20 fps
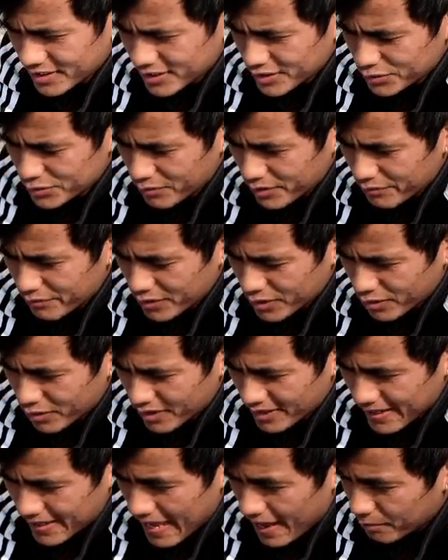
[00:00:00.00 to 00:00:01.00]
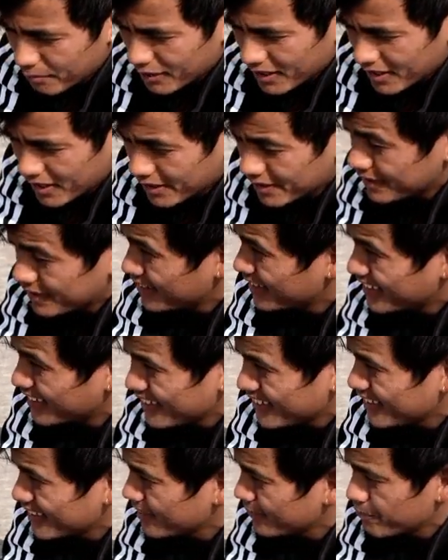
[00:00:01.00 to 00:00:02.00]
one we call it Amla in
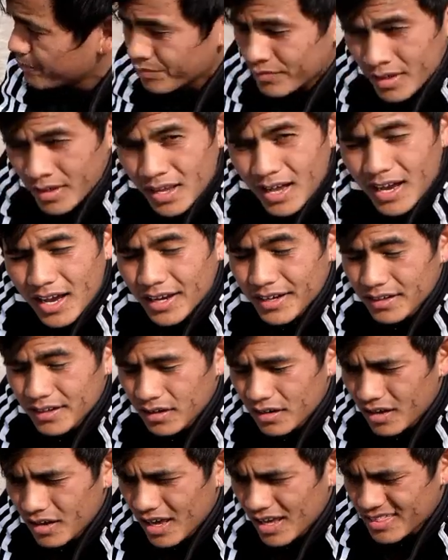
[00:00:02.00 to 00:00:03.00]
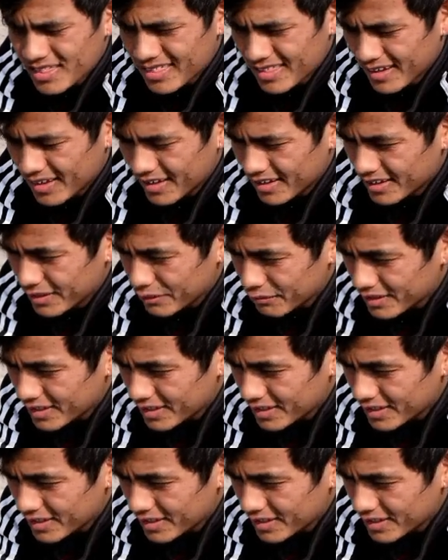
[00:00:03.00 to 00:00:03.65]
Hindi, and I think even